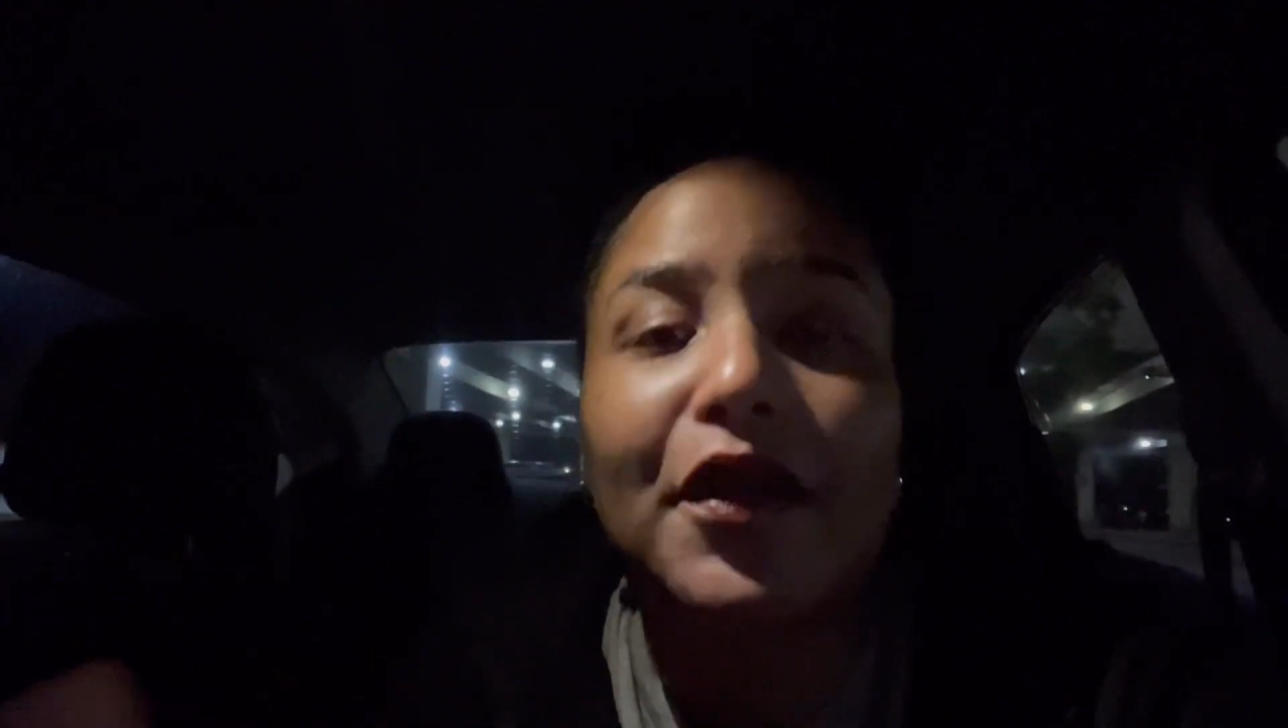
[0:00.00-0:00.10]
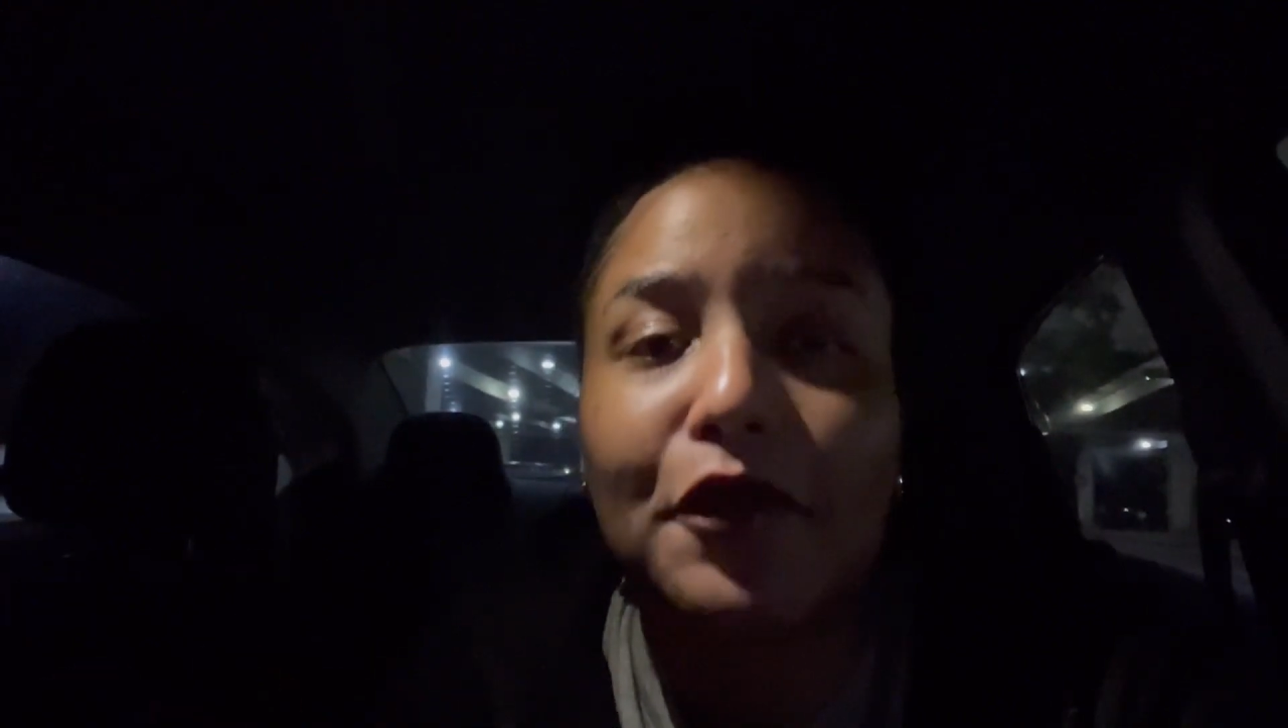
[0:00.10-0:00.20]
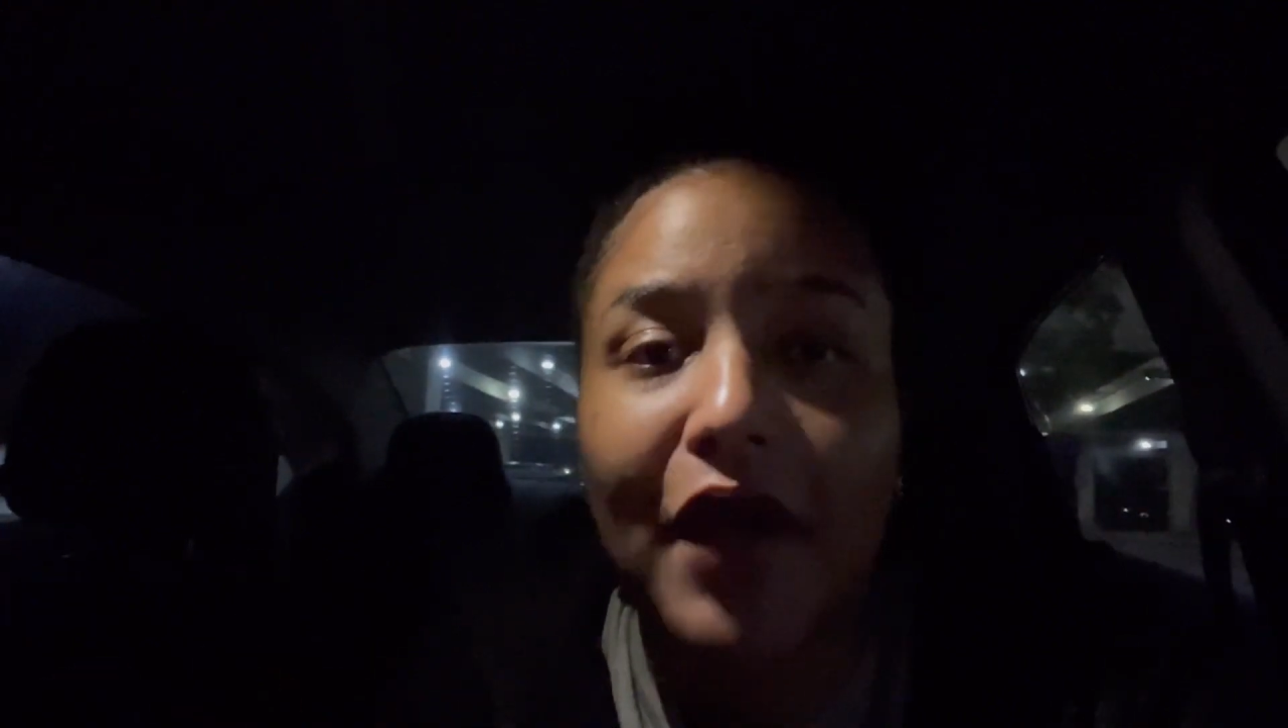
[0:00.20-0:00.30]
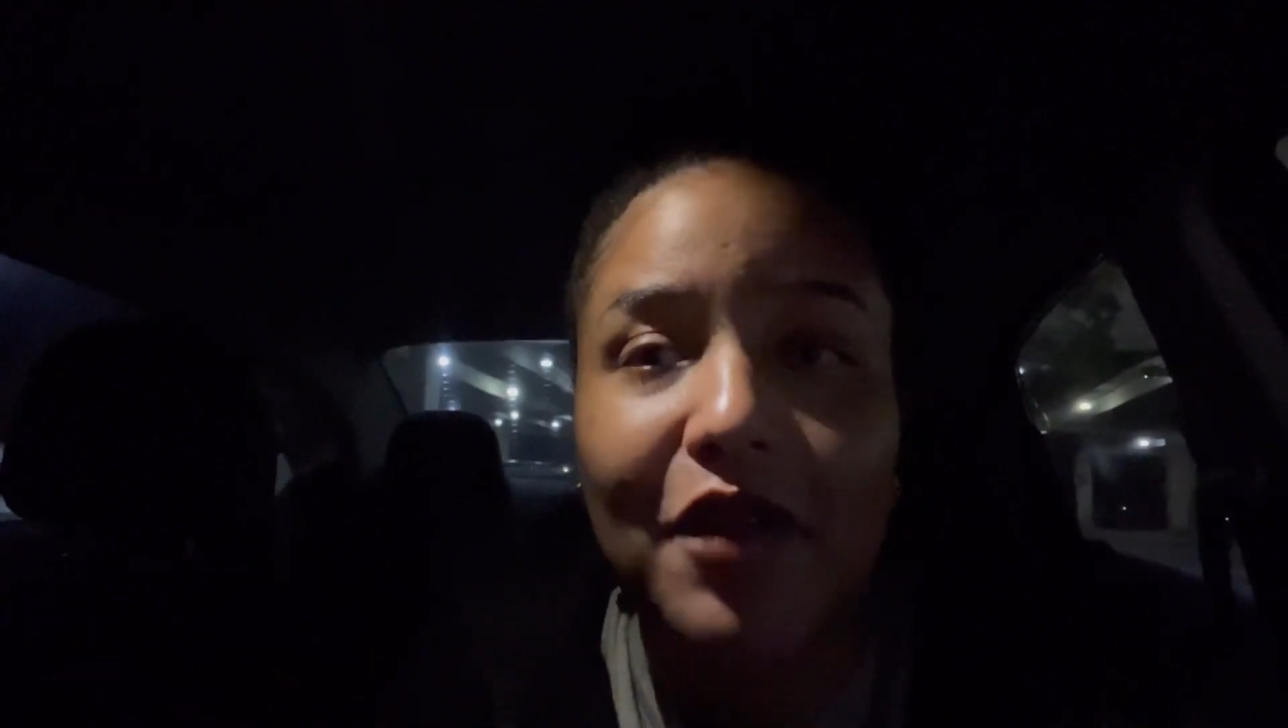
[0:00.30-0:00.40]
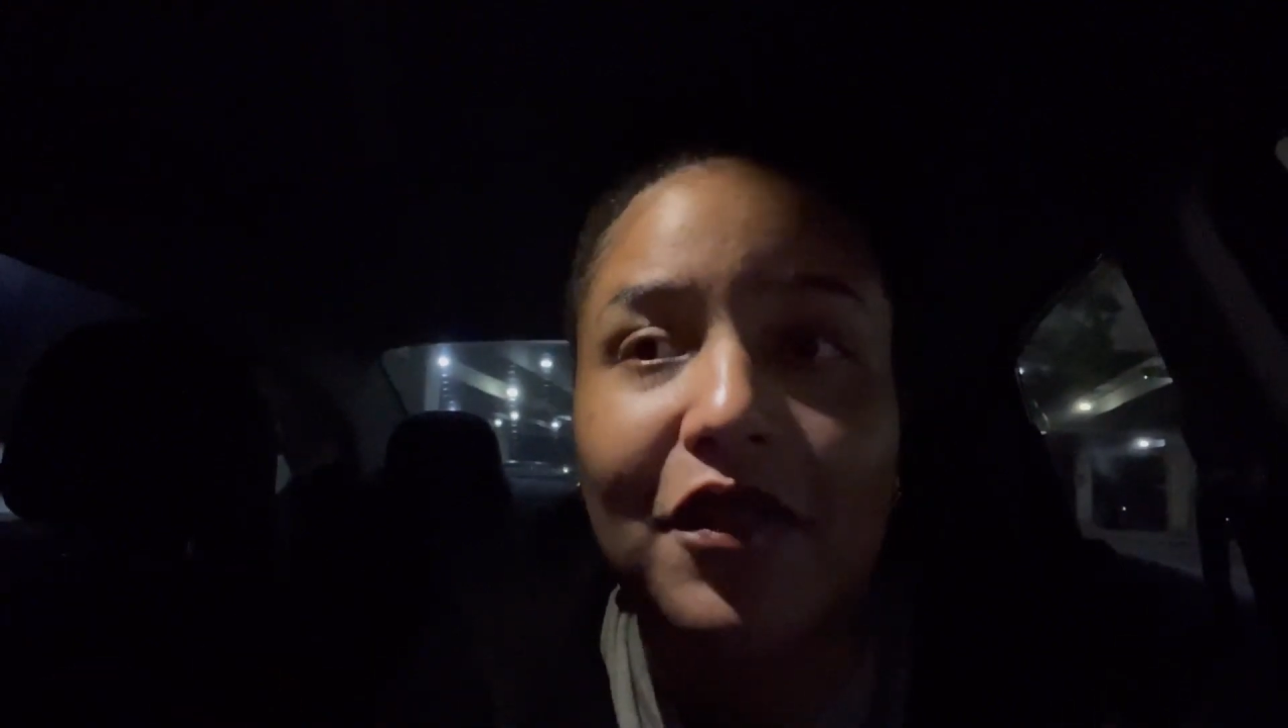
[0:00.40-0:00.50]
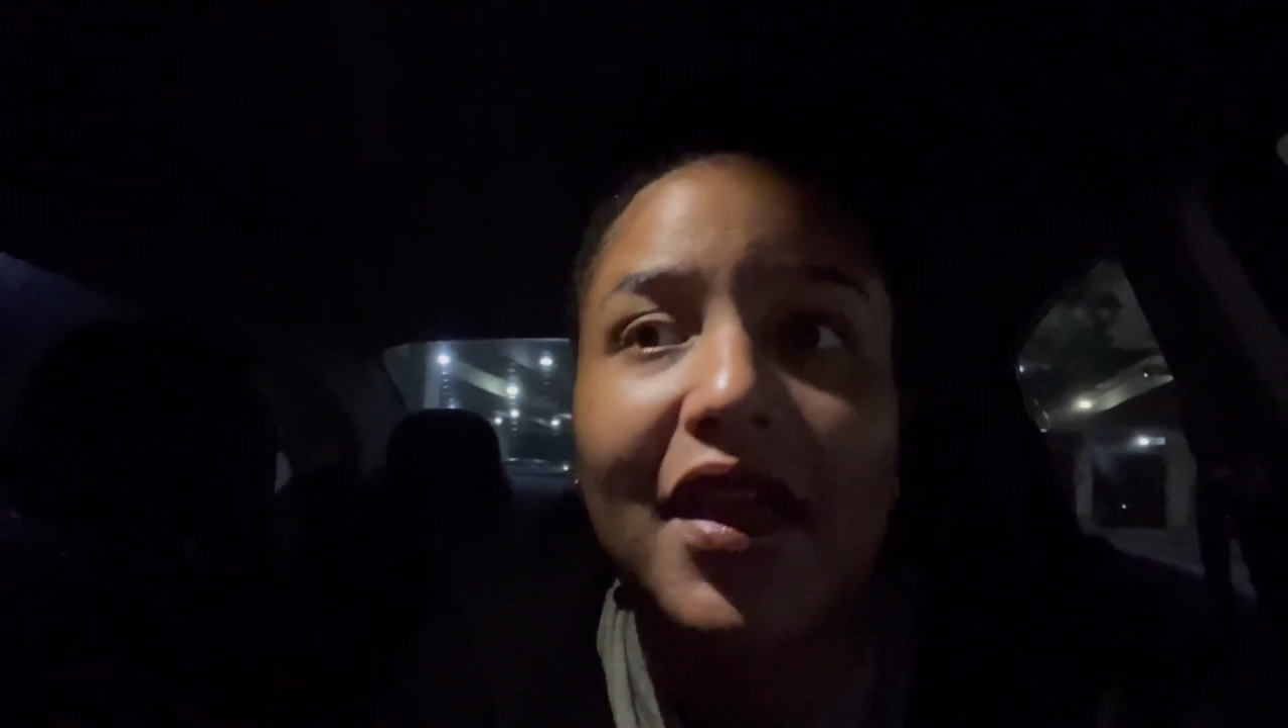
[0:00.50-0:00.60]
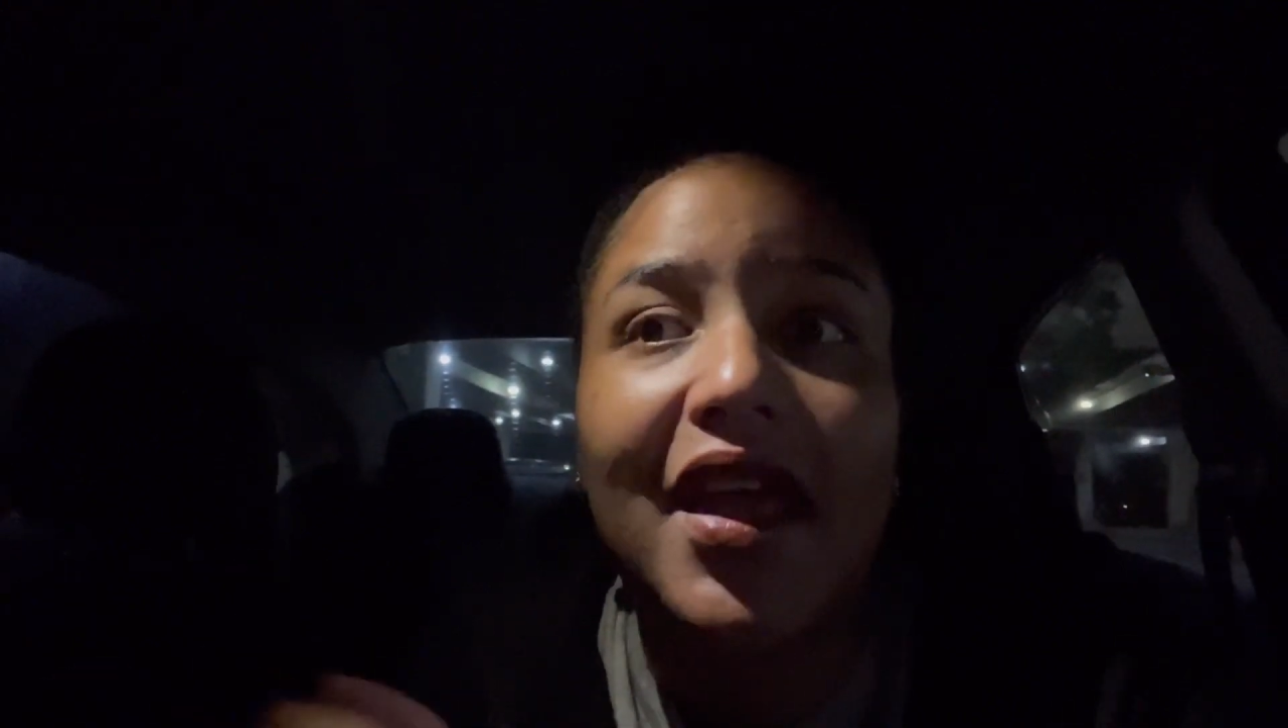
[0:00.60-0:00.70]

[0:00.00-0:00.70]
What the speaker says: of 5.